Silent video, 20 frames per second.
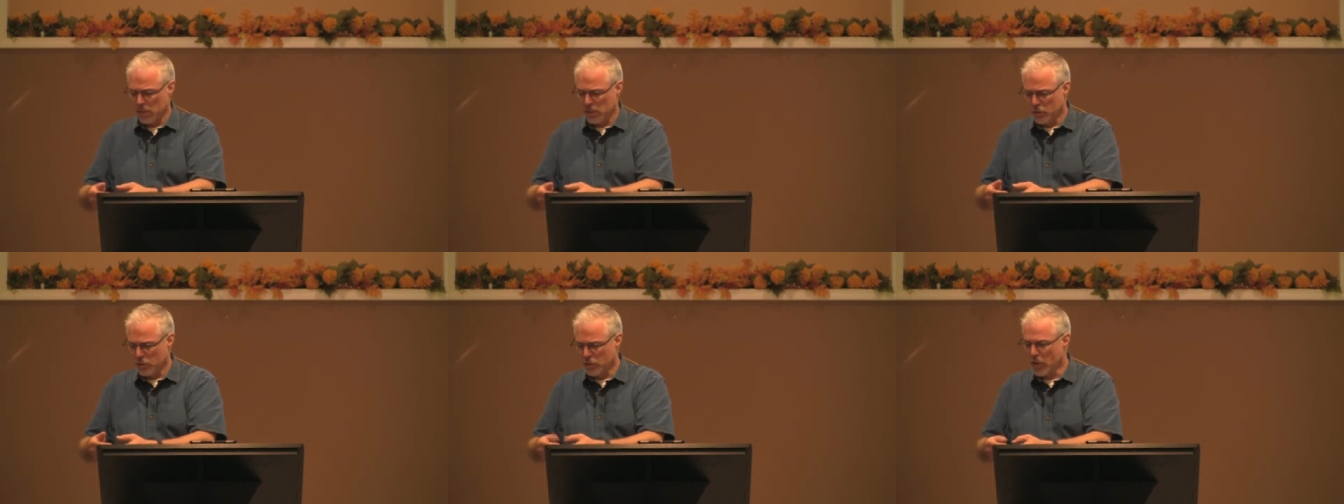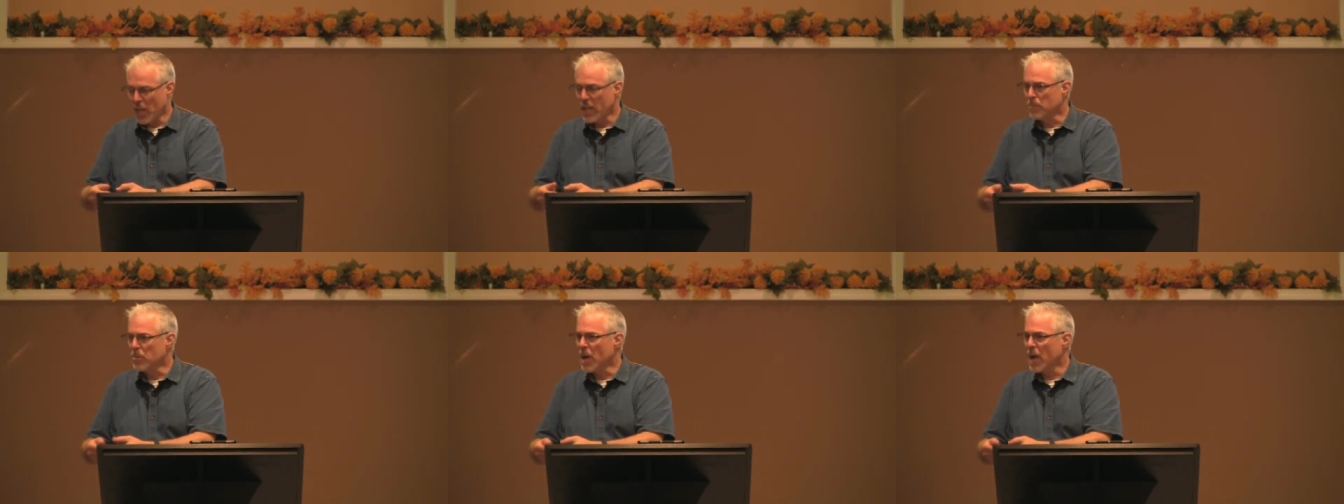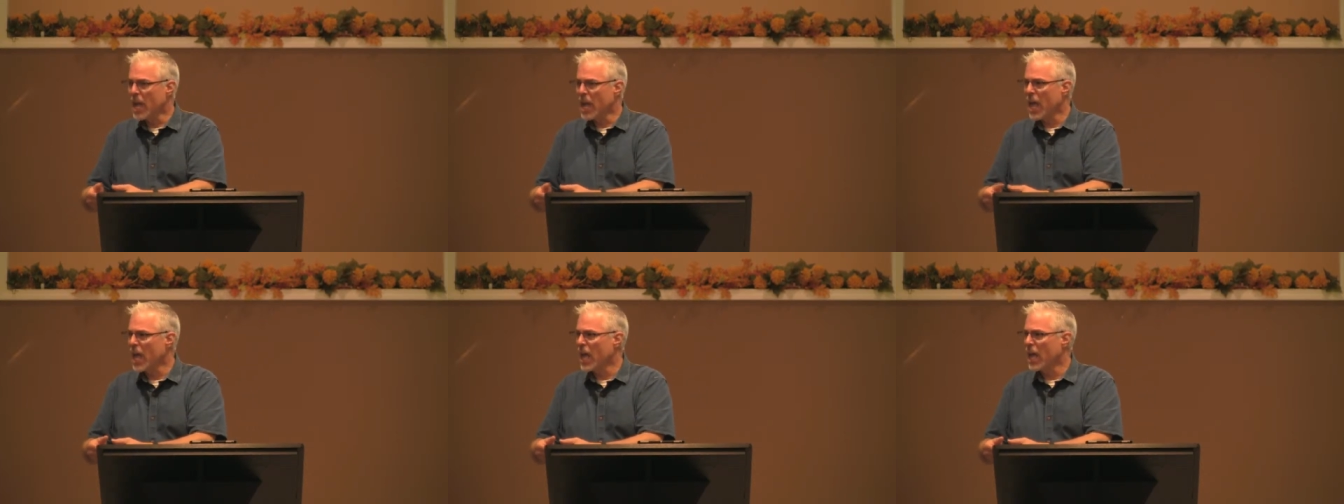Shake
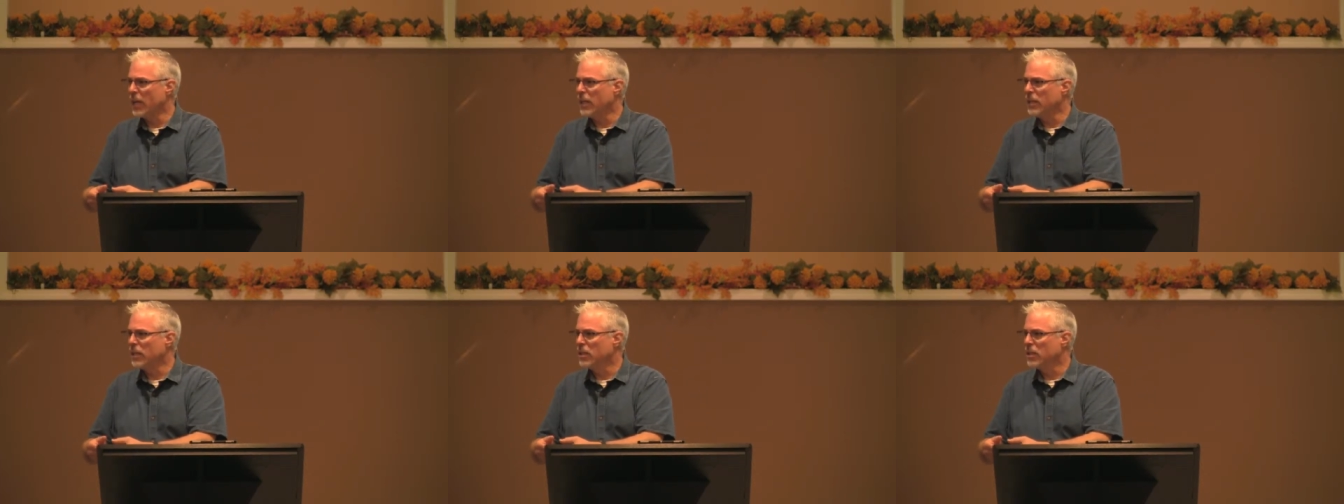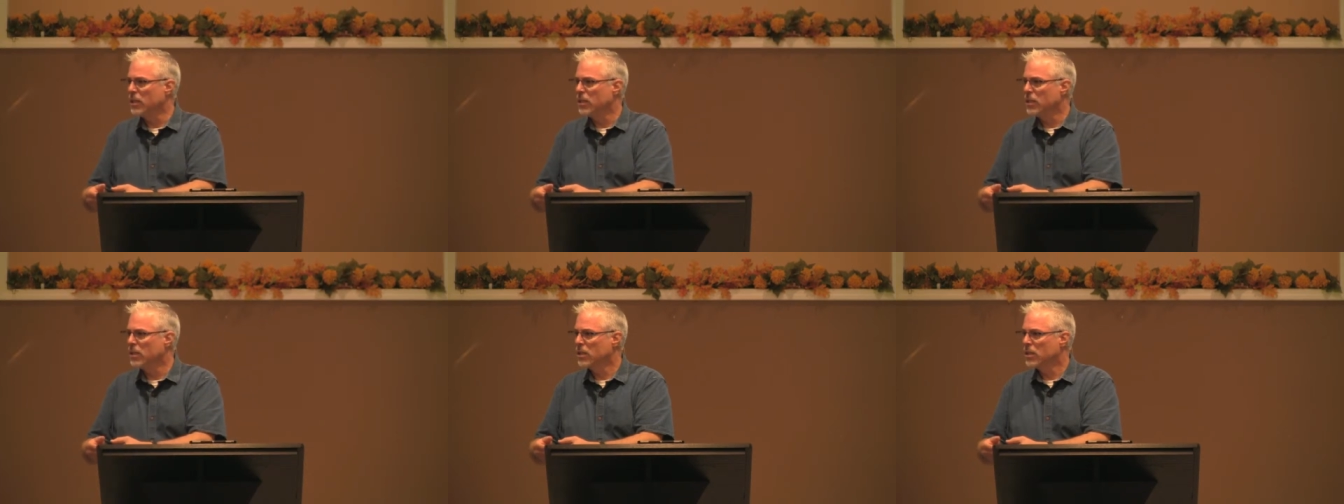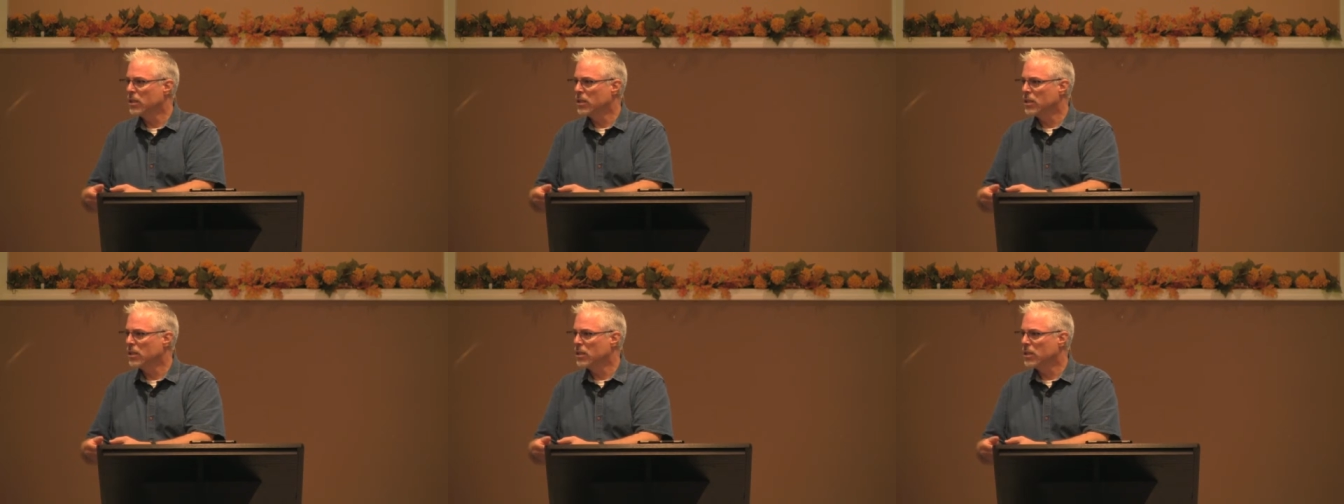my head.
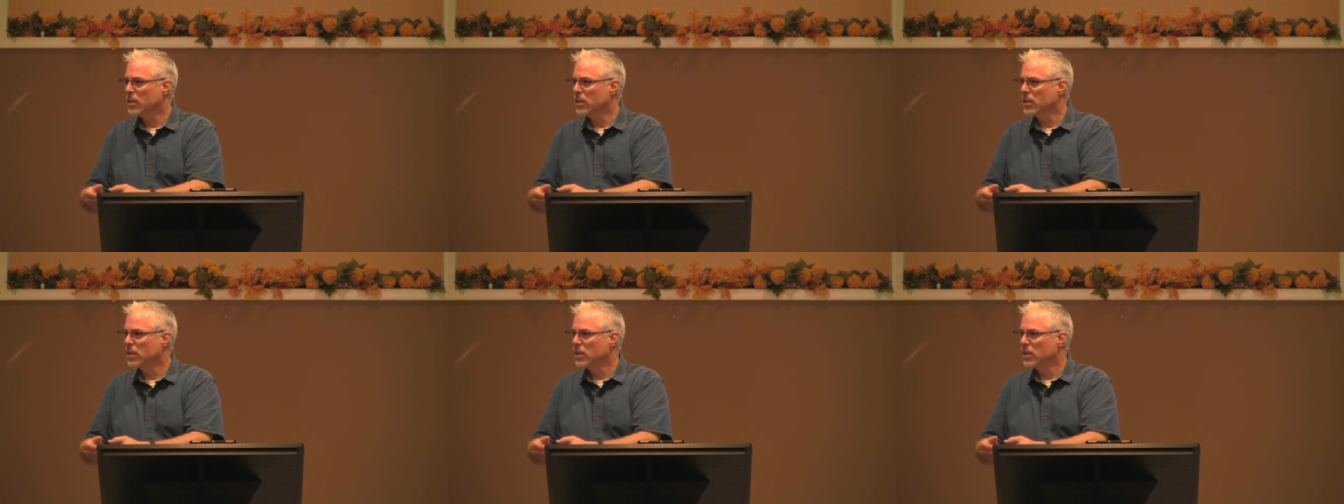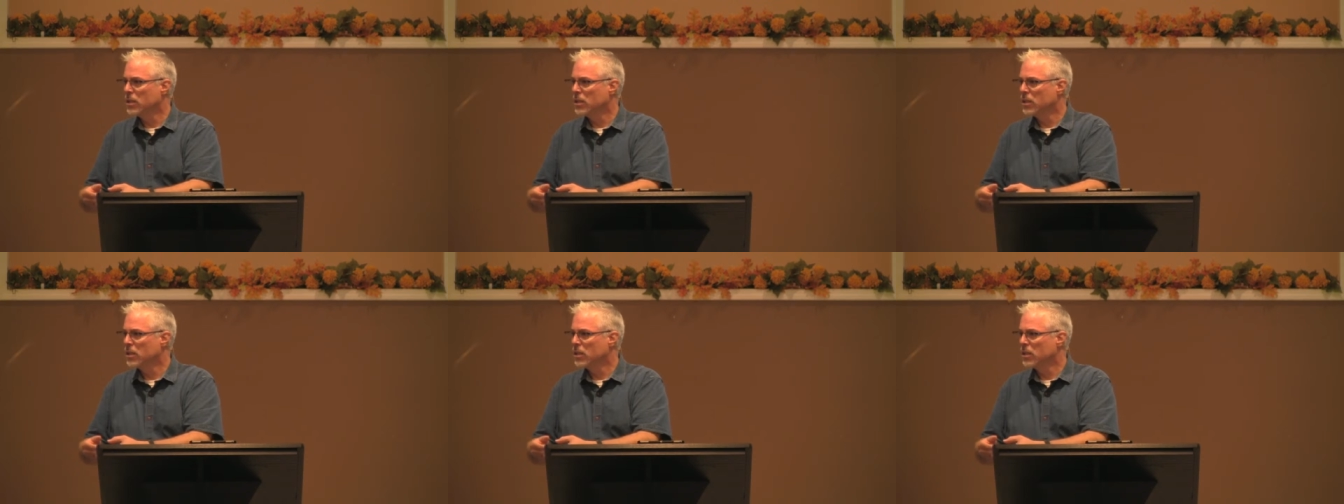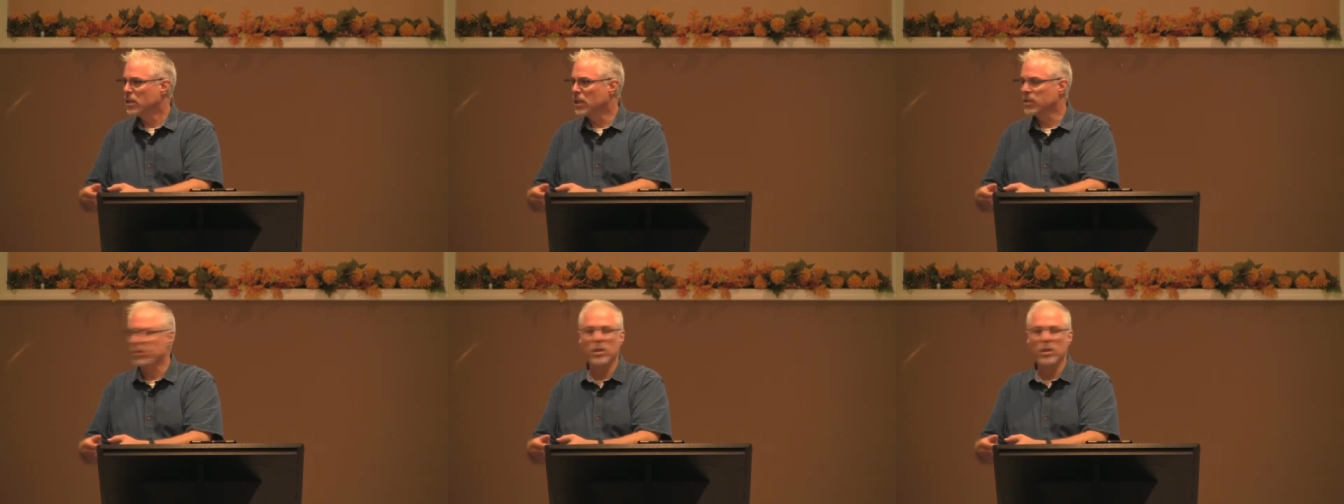
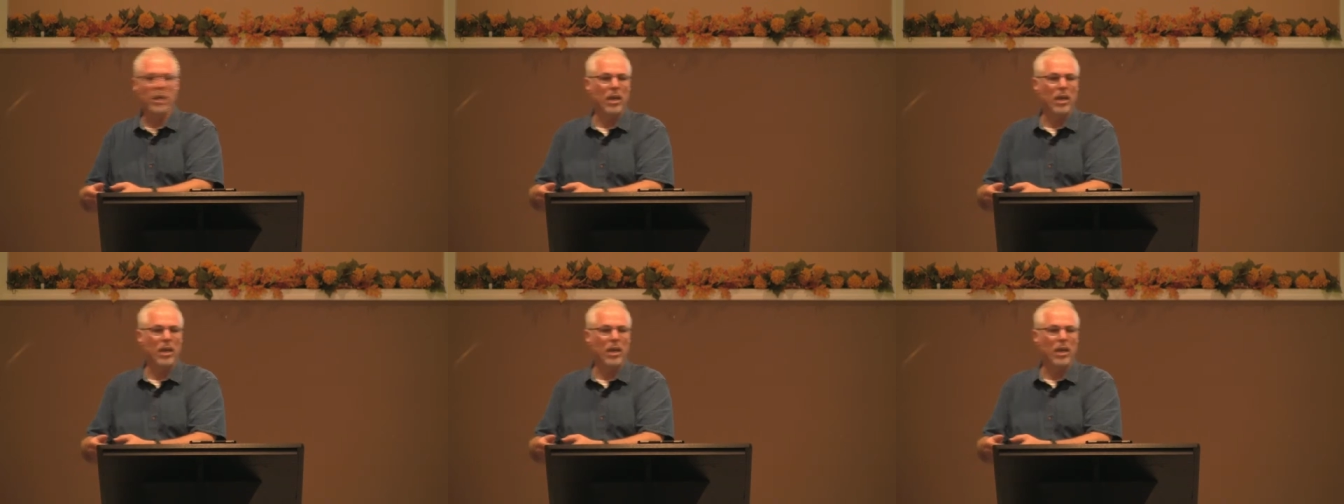That's a